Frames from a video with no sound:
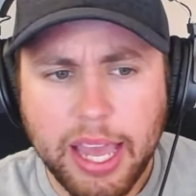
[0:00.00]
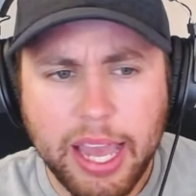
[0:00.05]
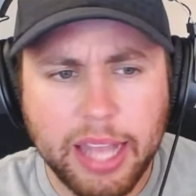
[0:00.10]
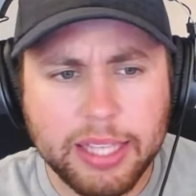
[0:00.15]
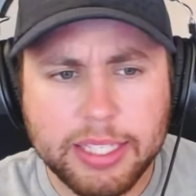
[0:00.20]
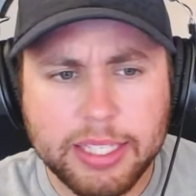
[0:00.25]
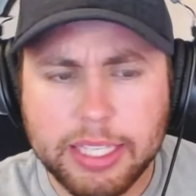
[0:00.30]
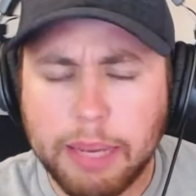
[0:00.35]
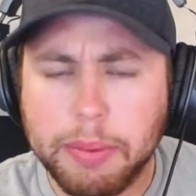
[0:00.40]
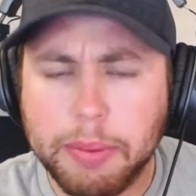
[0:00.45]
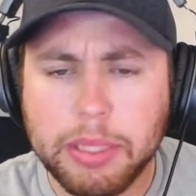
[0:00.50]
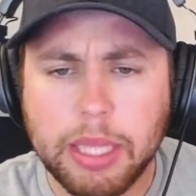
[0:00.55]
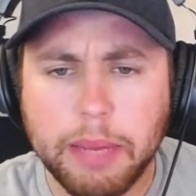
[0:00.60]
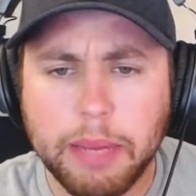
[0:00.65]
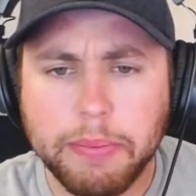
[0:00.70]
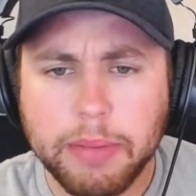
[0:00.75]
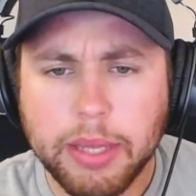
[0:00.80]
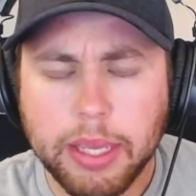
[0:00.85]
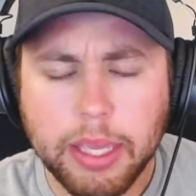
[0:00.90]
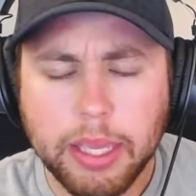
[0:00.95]
and some of
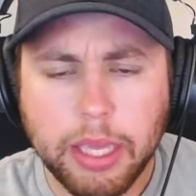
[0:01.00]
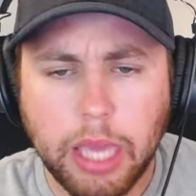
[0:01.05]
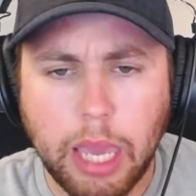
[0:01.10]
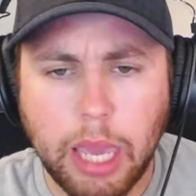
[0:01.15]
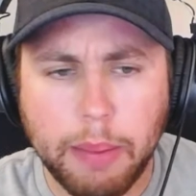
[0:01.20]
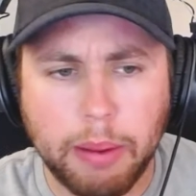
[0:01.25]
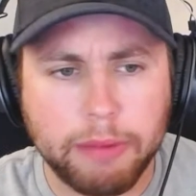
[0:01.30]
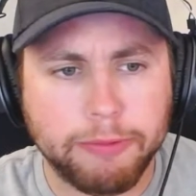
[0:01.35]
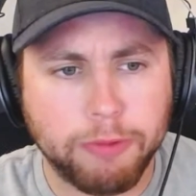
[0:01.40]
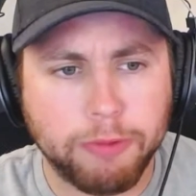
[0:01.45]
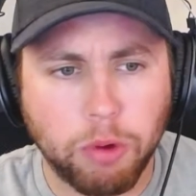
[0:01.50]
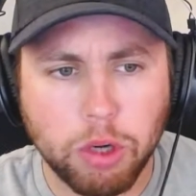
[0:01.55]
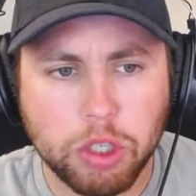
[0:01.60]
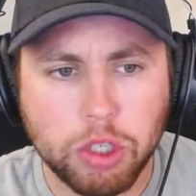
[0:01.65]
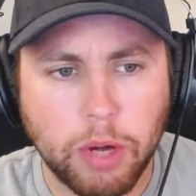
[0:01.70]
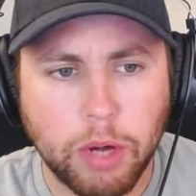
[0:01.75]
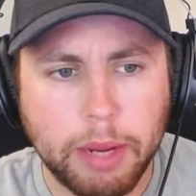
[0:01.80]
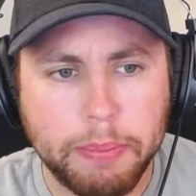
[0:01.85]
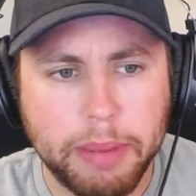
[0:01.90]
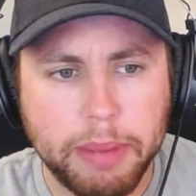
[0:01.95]
them came on four
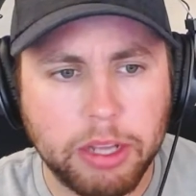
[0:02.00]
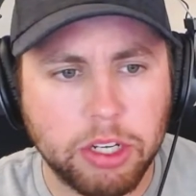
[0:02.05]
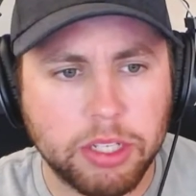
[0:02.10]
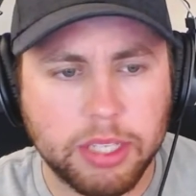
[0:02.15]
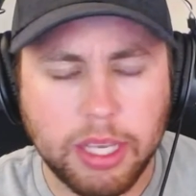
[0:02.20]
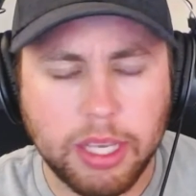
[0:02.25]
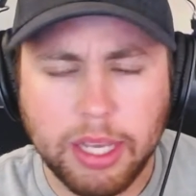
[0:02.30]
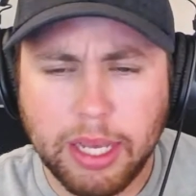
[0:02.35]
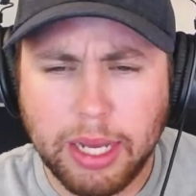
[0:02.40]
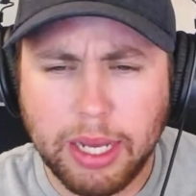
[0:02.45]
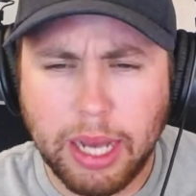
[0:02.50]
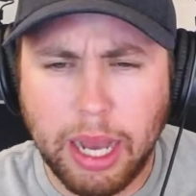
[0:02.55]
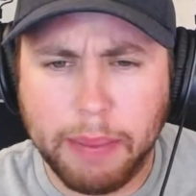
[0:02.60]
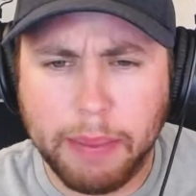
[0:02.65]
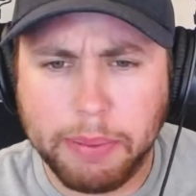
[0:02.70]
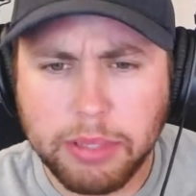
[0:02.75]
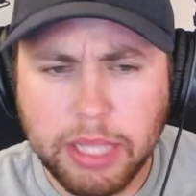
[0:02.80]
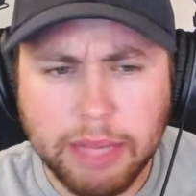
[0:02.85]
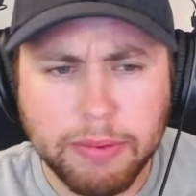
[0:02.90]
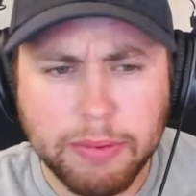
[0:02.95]
straight pitches. I
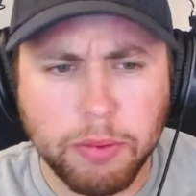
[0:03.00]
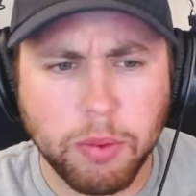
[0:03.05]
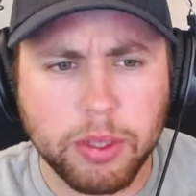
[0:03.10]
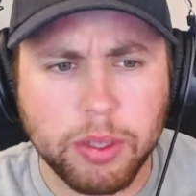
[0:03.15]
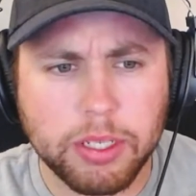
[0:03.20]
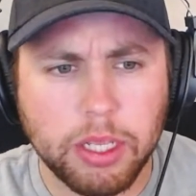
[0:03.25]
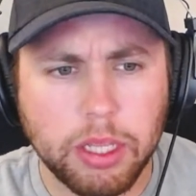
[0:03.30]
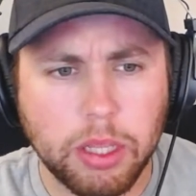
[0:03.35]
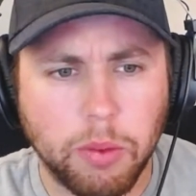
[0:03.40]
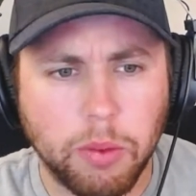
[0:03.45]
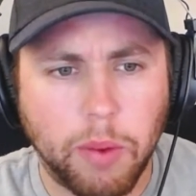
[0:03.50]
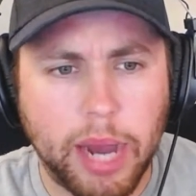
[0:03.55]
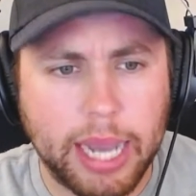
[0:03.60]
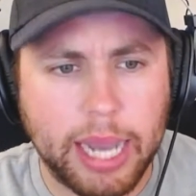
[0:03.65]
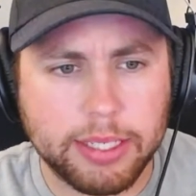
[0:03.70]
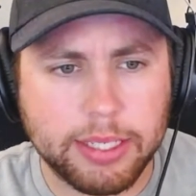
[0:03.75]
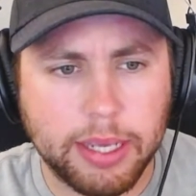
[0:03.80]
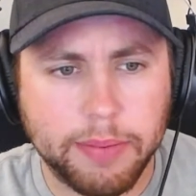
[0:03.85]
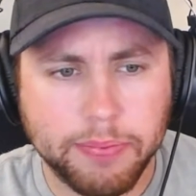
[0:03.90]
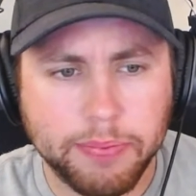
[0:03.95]
believe it was
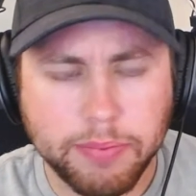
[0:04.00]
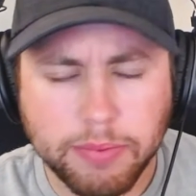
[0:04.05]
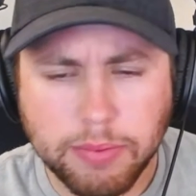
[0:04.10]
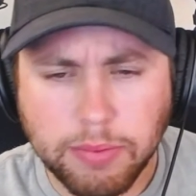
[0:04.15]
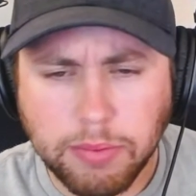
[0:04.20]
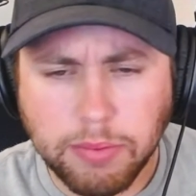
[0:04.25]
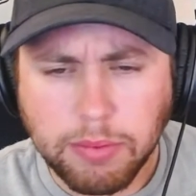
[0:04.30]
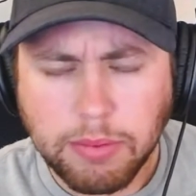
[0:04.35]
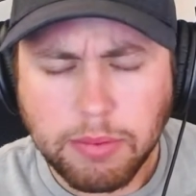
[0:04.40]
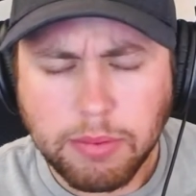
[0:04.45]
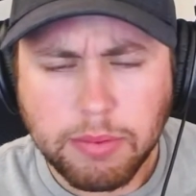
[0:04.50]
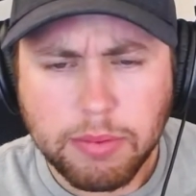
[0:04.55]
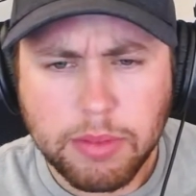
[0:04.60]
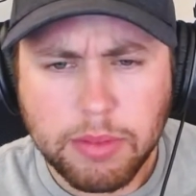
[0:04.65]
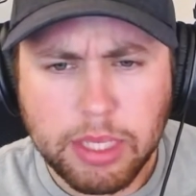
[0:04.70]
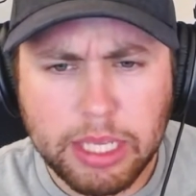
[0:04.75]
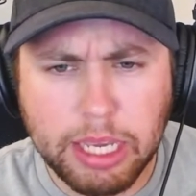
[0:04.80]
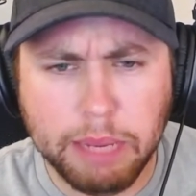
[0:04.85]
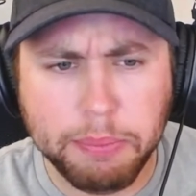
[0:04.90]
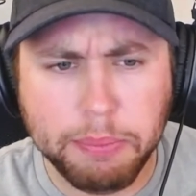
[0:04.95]
Loiza
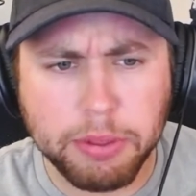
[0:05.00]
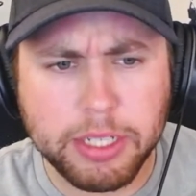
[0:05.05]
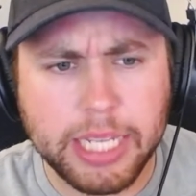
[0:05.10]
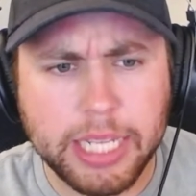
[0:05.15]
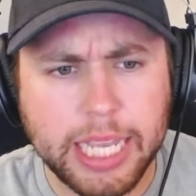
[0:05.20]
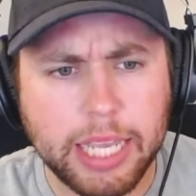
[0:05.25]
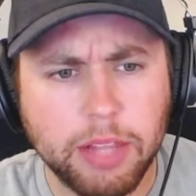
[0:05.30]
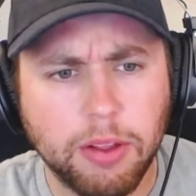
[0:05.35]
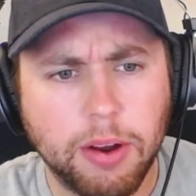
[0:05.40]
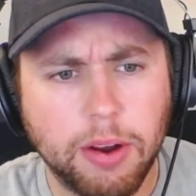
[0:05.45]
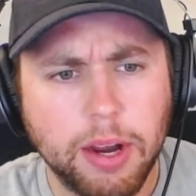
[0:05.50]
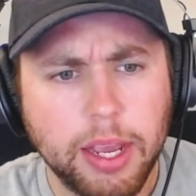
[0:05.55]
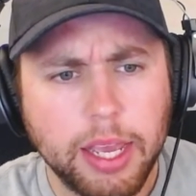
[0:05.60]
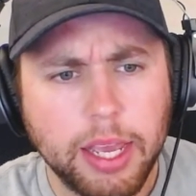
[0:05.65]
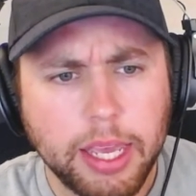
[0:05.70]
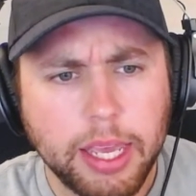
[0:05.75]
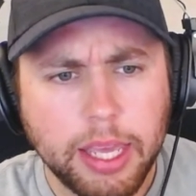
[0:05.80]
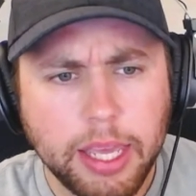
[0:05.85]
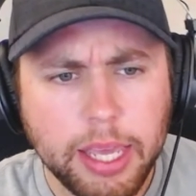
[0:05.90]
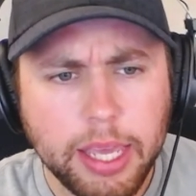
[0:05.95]
in particular.
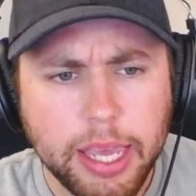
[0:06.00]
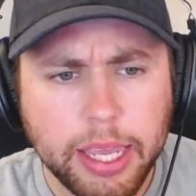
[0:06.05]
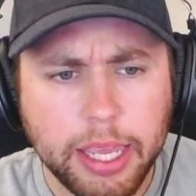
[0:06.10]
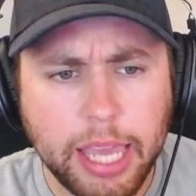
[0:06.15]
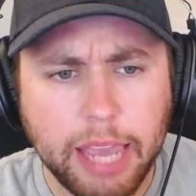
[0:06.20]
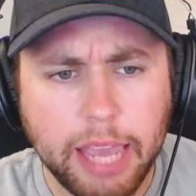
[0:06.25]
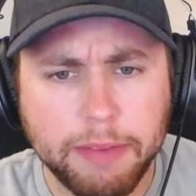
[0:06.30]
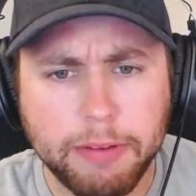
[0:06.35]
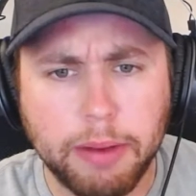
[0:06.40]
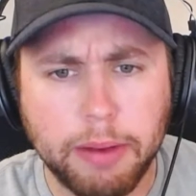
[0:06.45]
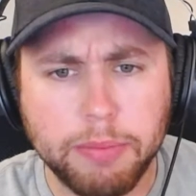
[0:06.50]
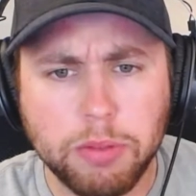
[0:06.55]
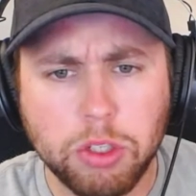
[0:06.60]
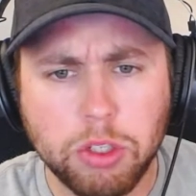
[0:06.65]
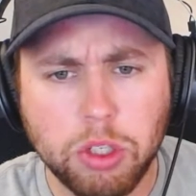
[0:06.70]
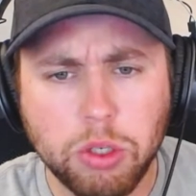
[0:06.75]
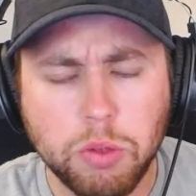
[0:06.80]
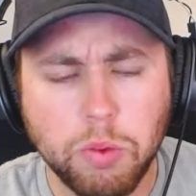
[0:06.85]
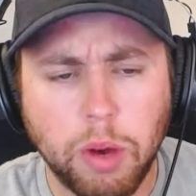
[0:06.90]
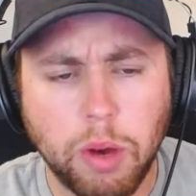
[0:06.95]
He gave up
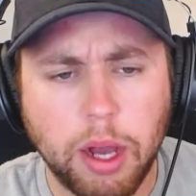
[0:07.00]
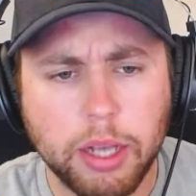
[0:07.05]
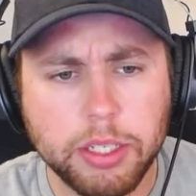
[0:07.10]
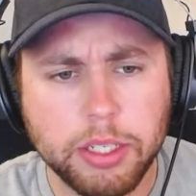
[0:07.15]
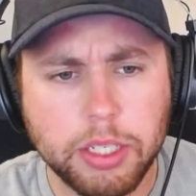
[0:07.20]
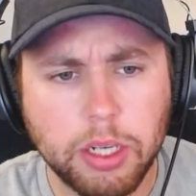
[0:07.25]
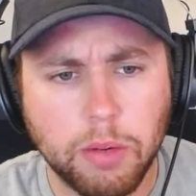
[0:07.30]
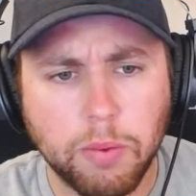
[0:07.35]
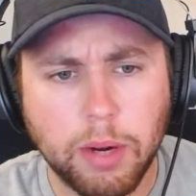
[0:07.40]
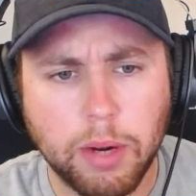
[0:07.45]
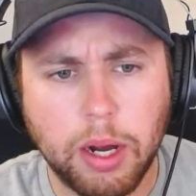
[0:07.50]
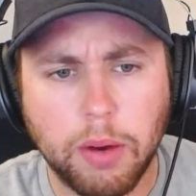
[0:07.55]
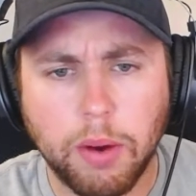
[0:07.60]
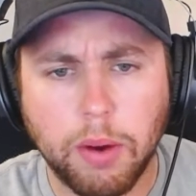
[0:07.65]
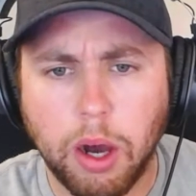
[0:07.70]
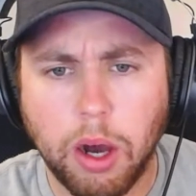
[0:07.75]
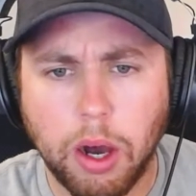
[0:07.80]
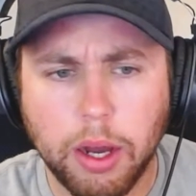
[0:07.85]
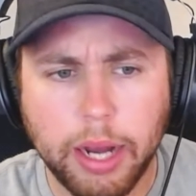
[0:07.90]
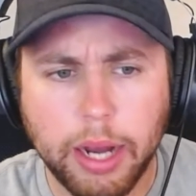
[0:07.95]
two walks in a
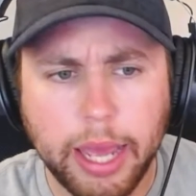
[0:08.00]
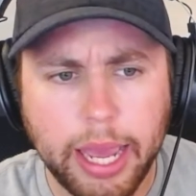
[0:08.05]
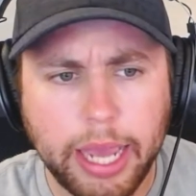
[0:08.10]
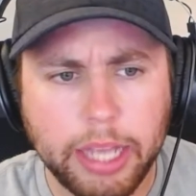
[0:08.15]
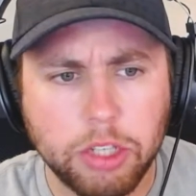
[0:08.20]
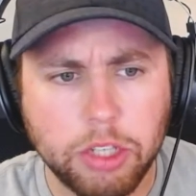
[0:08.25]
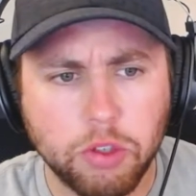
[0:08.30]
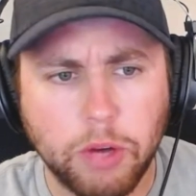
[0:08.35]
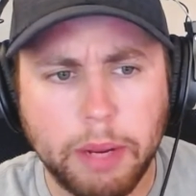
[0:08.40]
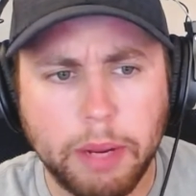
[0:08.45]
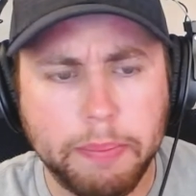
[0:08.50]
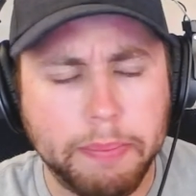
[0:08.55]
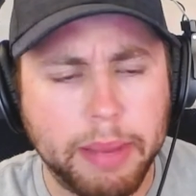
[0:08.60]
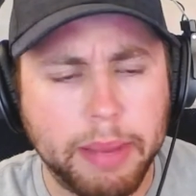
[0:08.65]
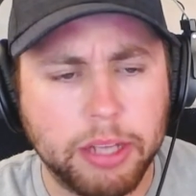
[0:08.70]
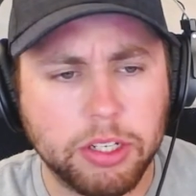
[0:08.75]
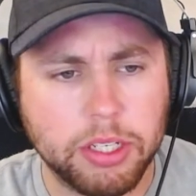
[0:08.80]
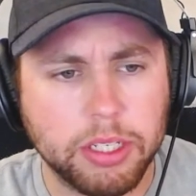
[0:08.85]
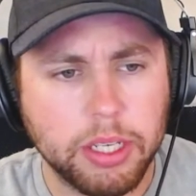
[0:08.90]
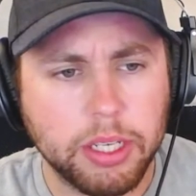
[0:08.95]
row on eight straight
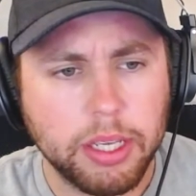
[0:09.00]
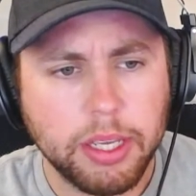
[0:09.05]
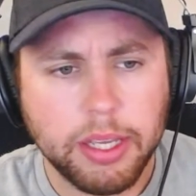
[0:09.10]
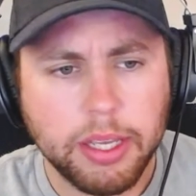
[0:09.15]
pitches.